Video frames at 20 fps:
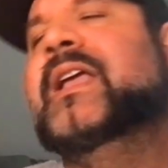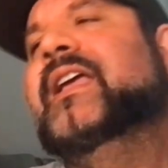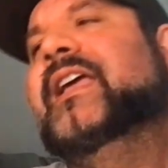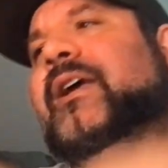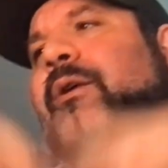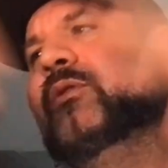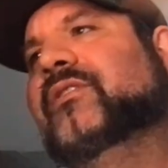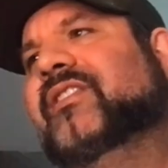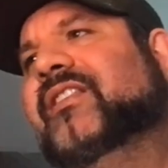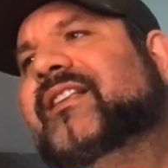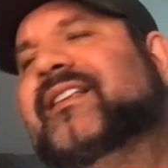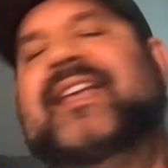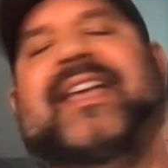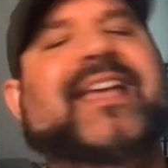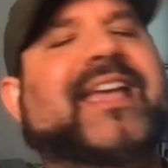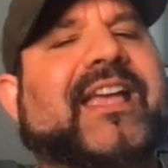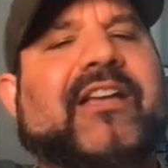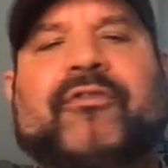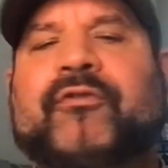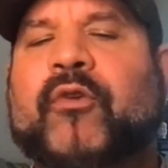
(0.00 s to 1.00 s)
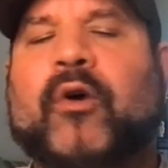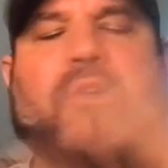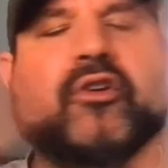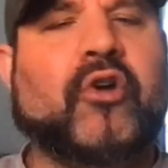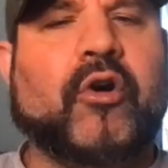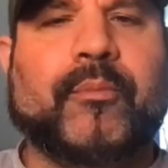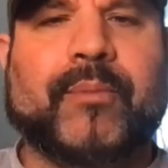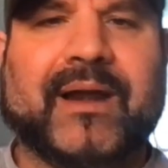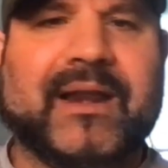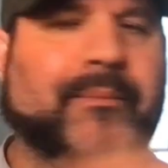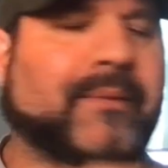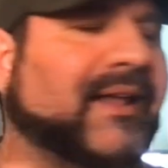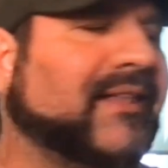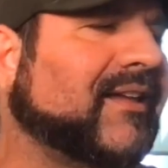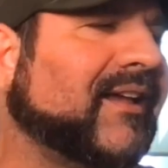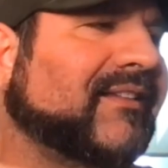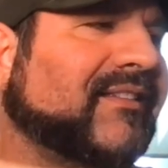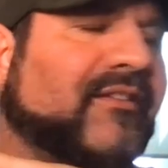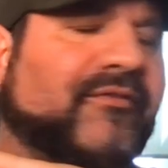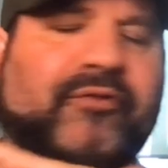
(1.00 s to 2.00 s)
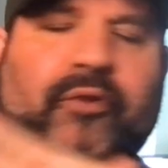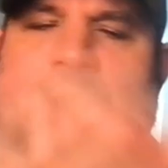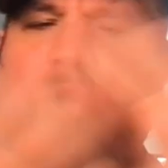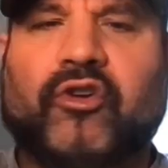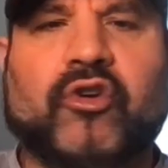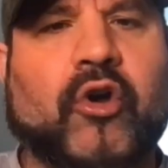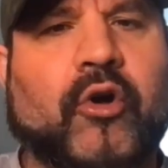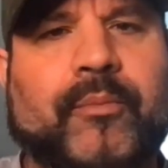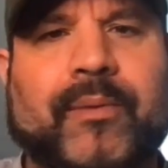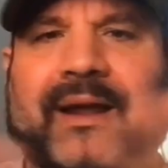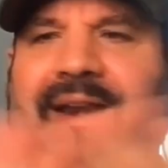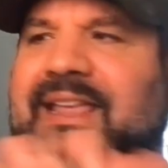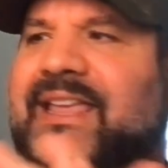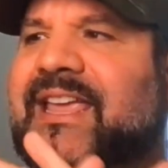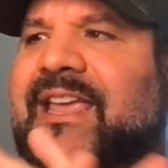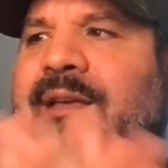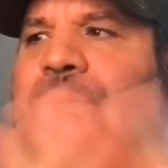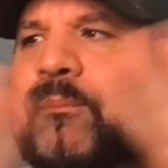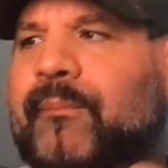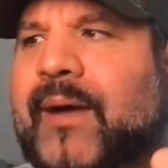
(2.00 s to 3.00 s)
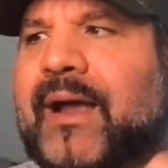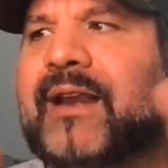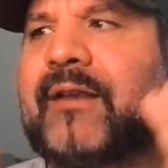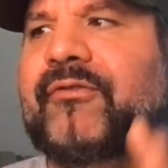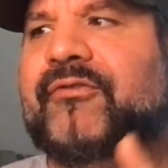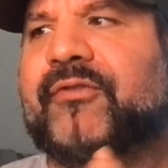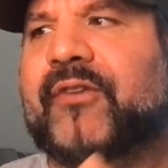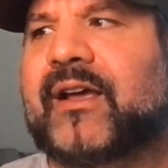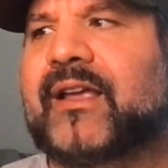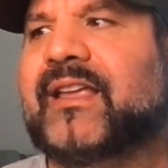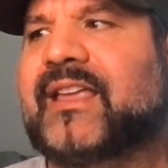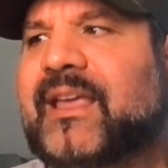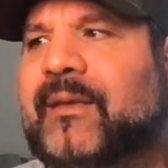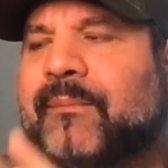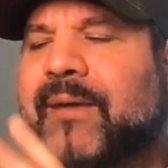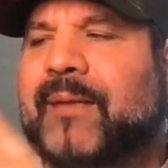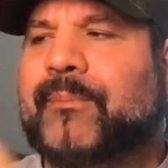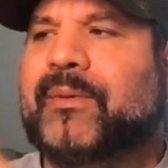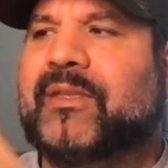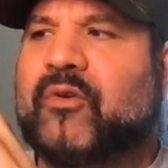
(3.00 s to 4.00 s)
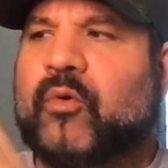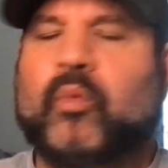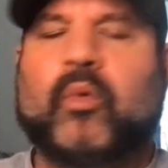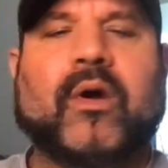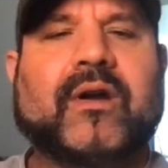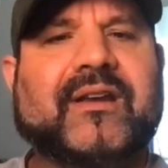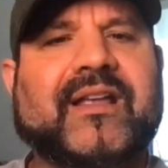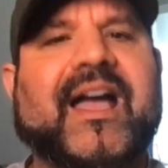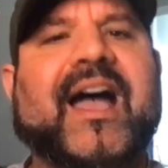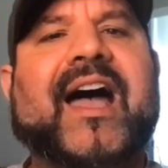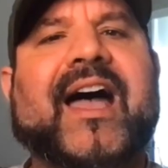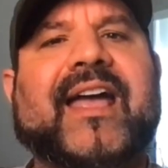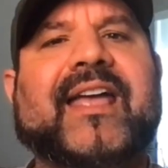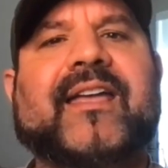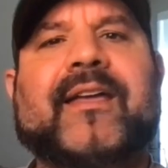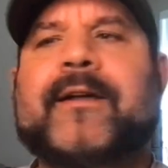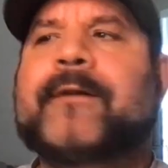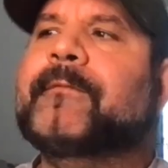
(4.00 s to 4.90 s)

It was this. He fought nobody. Mike Tyson fought nobody. He might be the one guy